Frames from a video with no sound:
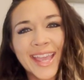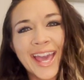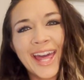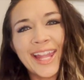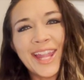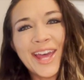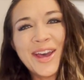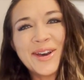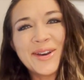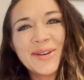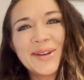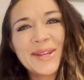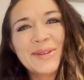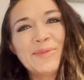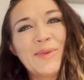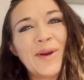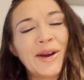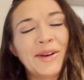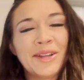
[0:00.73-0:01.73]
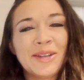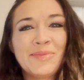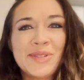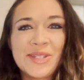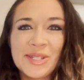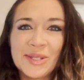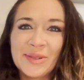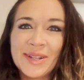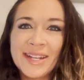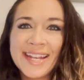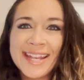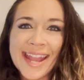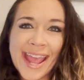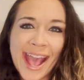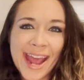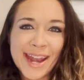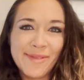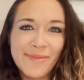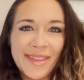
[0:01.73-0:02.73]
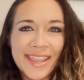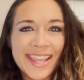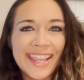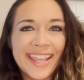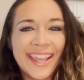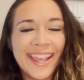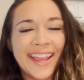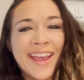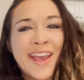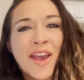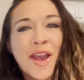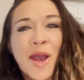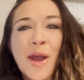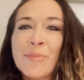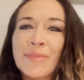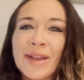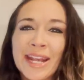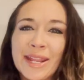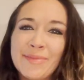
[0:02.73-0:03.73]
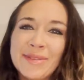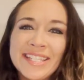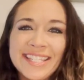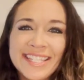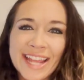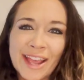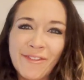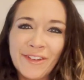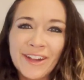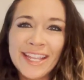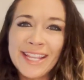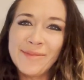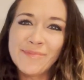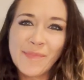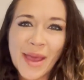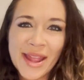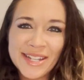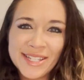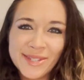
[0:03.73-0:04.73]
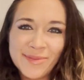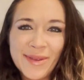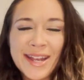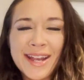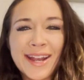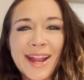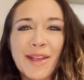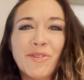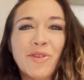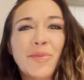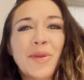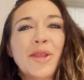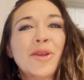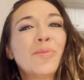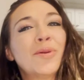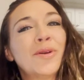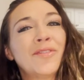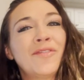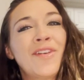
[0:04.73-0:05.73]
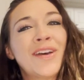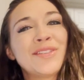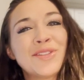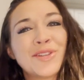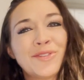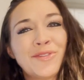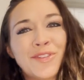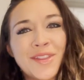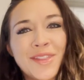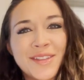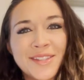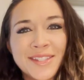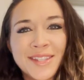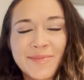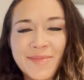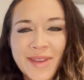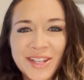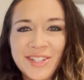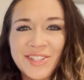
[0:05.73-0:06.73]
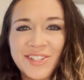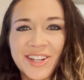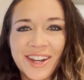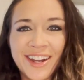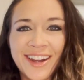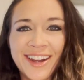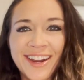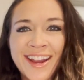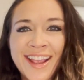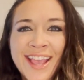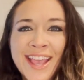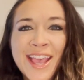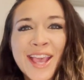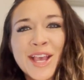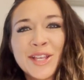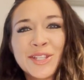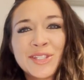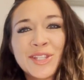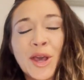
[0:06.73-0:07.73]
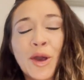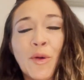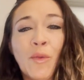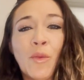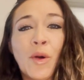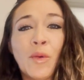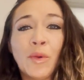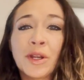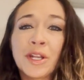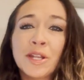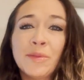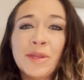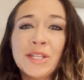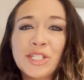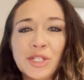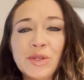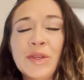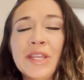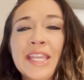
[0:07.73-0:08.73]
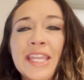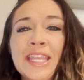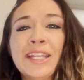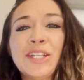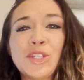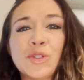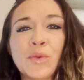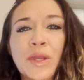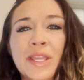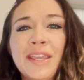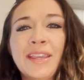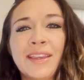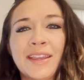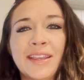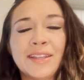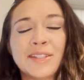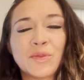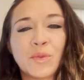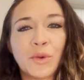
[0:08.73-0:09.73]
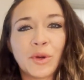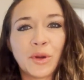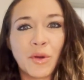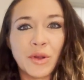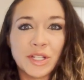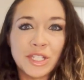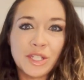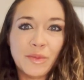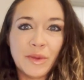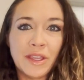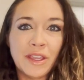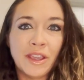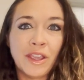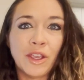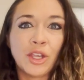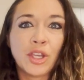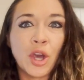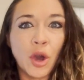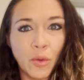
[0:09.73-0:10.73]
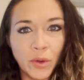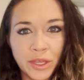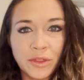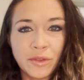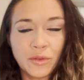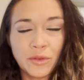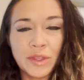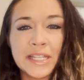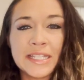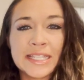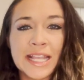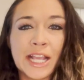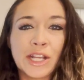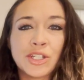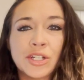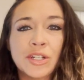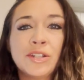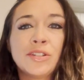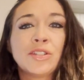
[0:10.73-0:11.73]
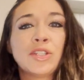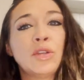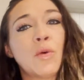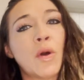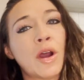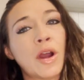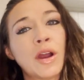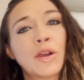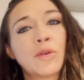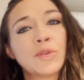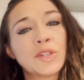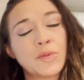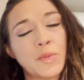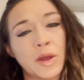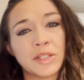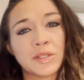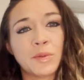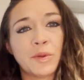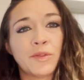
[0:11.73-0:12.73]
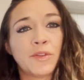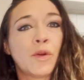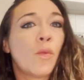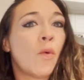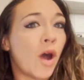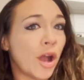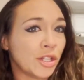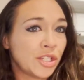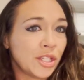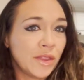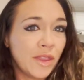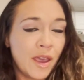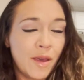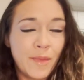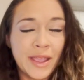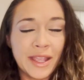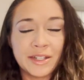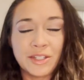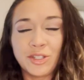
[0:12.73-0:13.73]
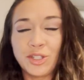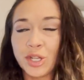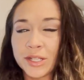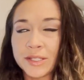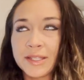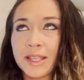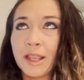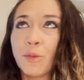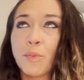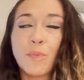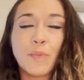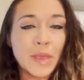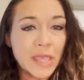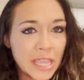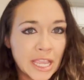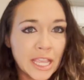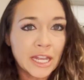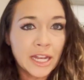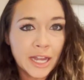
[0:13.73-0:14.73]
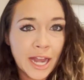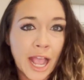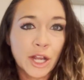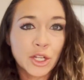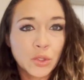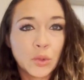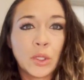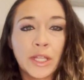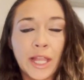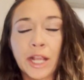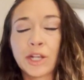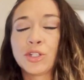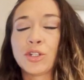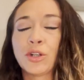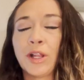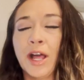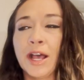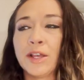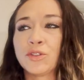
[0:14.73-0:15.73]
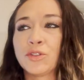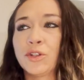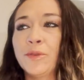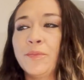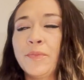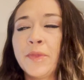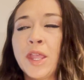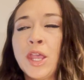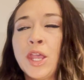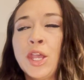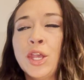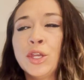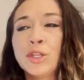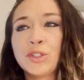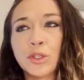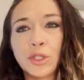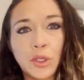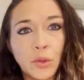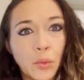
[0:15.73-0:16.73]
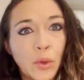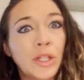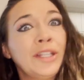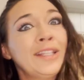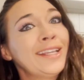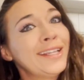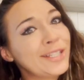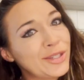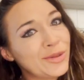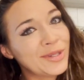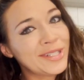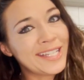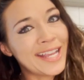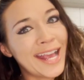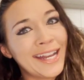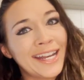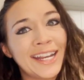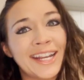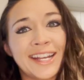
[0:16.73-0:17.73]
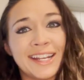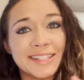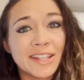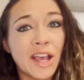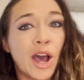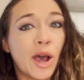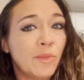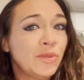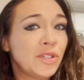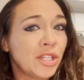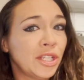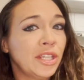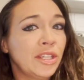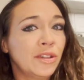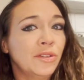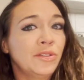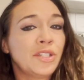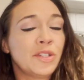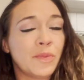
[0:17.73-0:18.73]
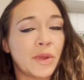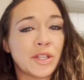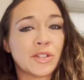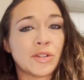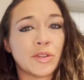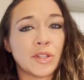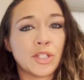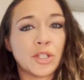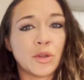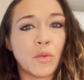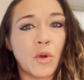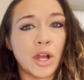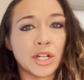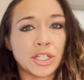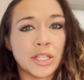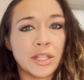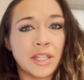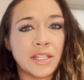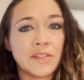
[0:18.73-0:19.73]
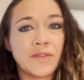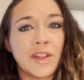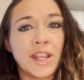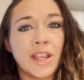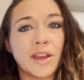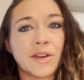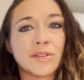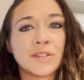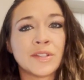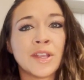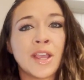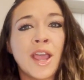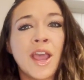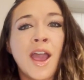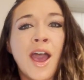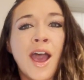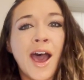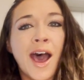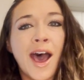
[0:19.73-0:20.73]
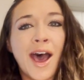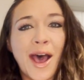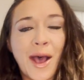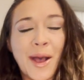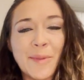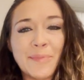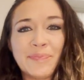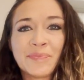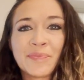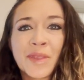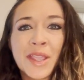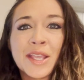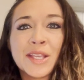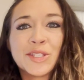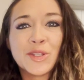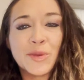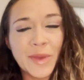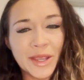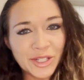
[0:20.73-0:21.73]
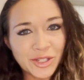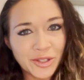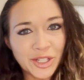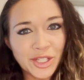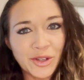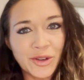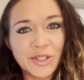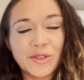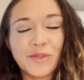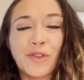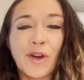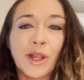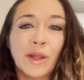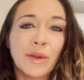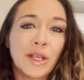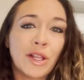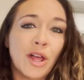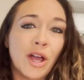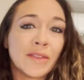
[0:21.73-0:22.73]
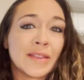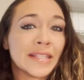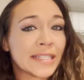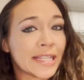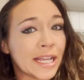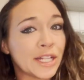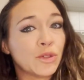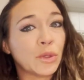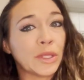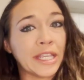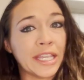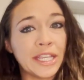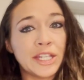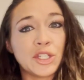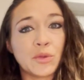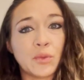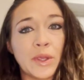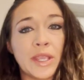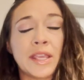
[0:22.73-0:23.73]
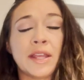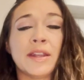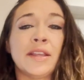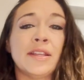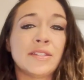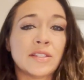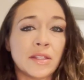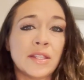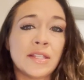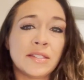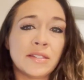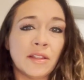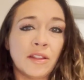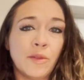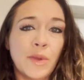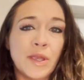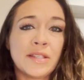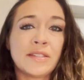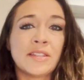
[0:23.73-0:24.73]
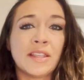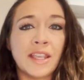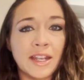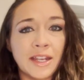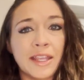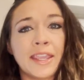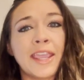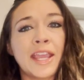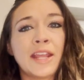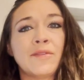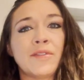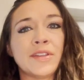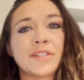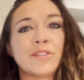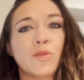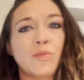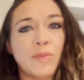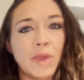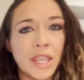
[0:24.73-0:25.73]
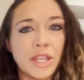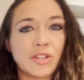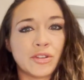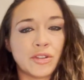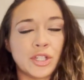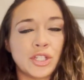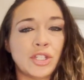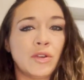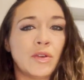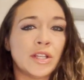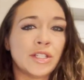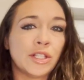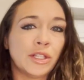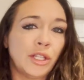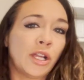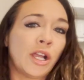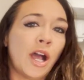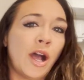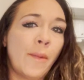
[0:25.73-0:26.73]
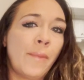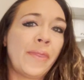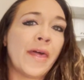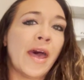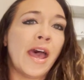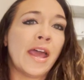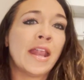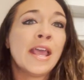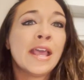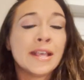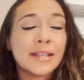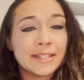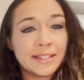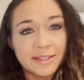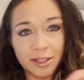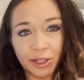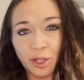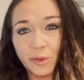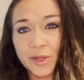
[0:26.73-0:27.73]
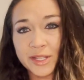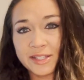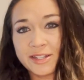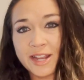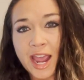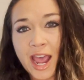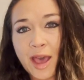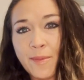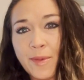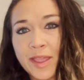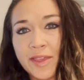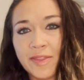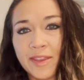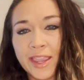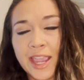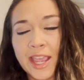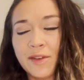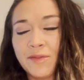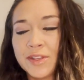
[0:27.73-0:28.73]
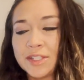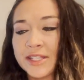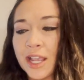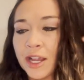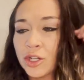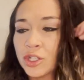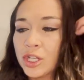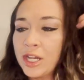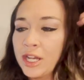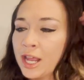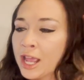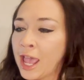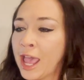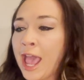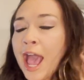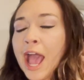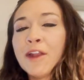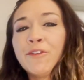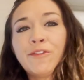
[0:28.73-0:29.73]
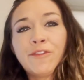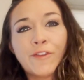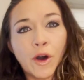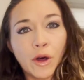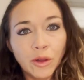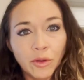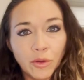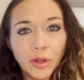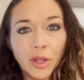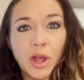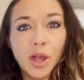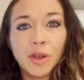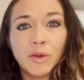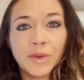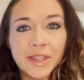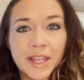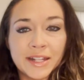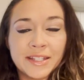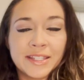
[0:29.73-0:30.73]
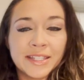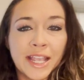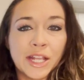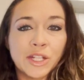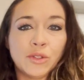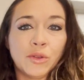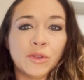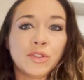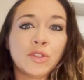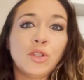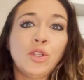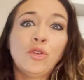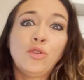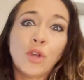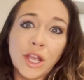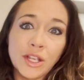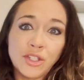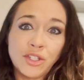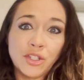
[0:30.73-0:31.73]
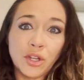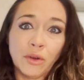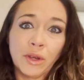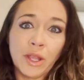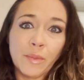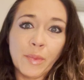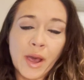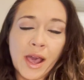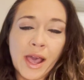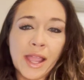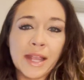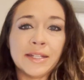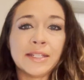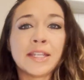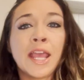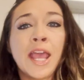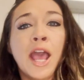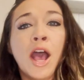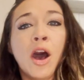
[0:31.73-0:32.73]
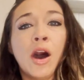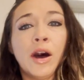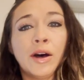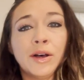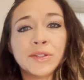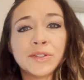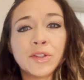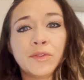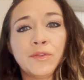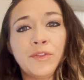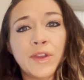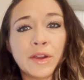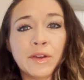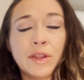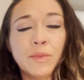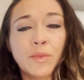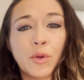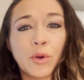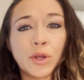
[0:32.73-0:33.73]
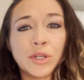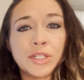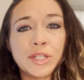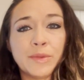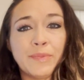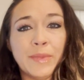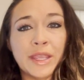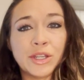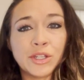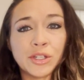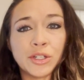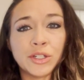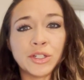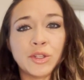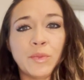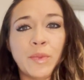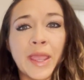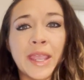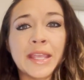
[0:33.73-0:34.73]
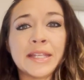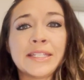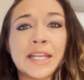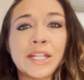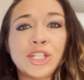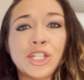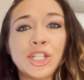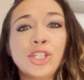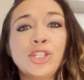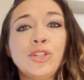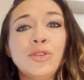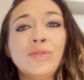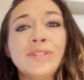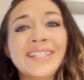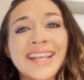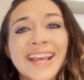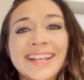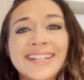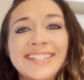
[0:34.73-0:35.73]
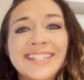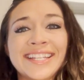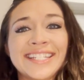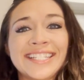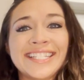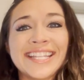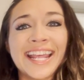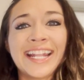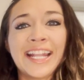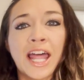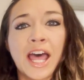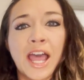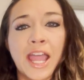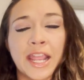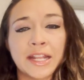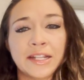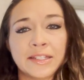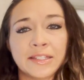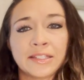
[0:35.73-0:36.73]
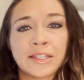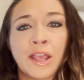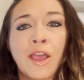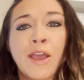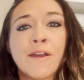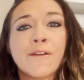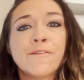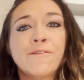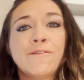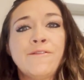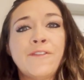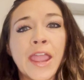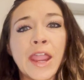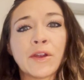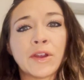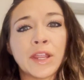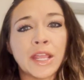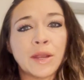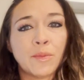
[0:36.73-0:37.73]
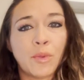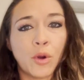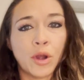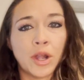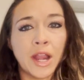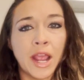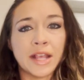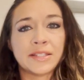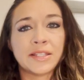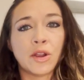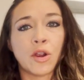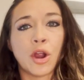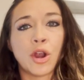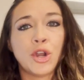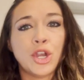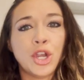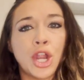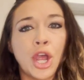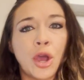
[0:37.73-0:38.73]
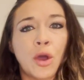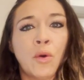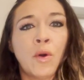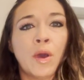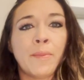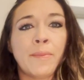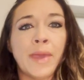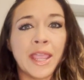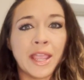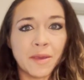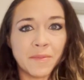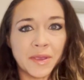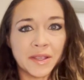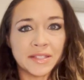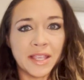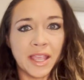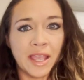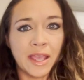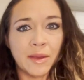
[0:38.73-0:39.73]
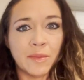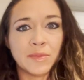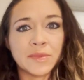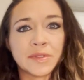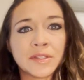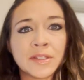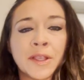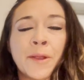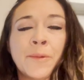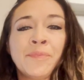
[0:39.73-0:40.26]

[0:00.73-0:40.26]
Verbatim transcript: Hello and welcome to Anatomy. My name is Stephanie Benzman and I will be your professor for the semester. So what we're gonna be doing each week is we're going to be going through these lectures. You are responsible for watching them. It's just like being in an actual lecture classroom. So you will need to attend and it is up to you to make sure that you're watching these videos. Um, so make sure that you guys are following along the schedule each week. It is on the syllabus in Canvas. So make sure that you guys look up that syllabus tab in the Canvas section and follow along with that schedule so you guys don't get behind. Also very important to make sure to pay attention to test deadlines. Very important as there are no makeup exams.